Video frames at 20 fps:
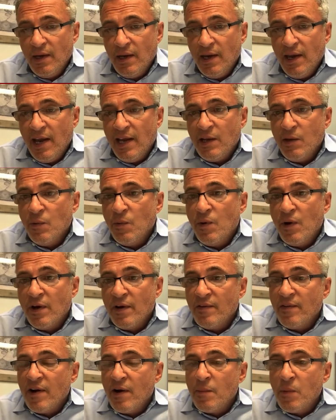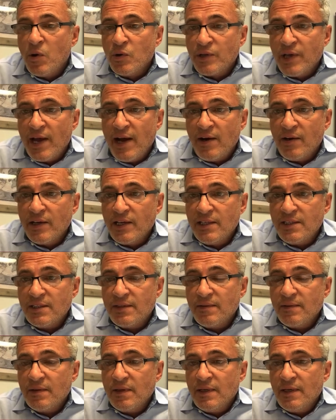any one of our
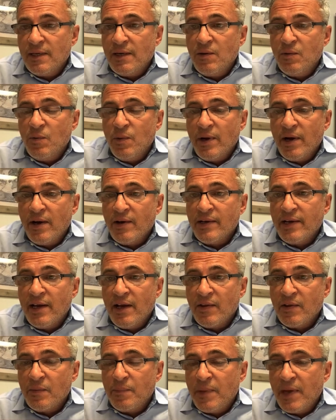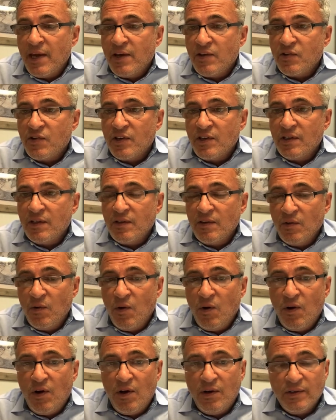modalities, where now the patient
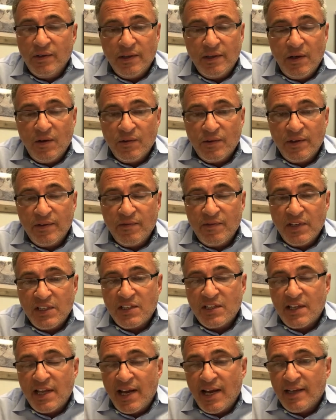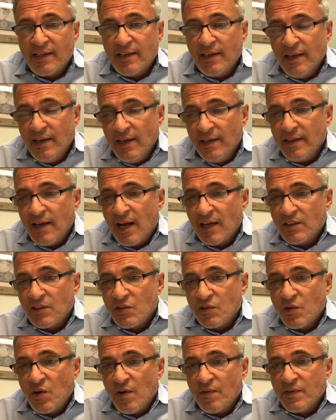can visit that
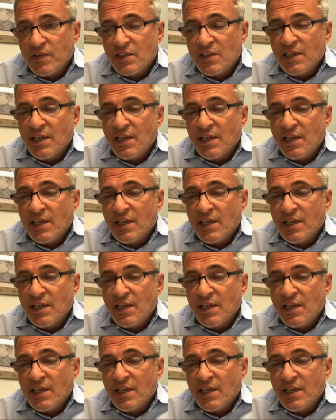doctor's office and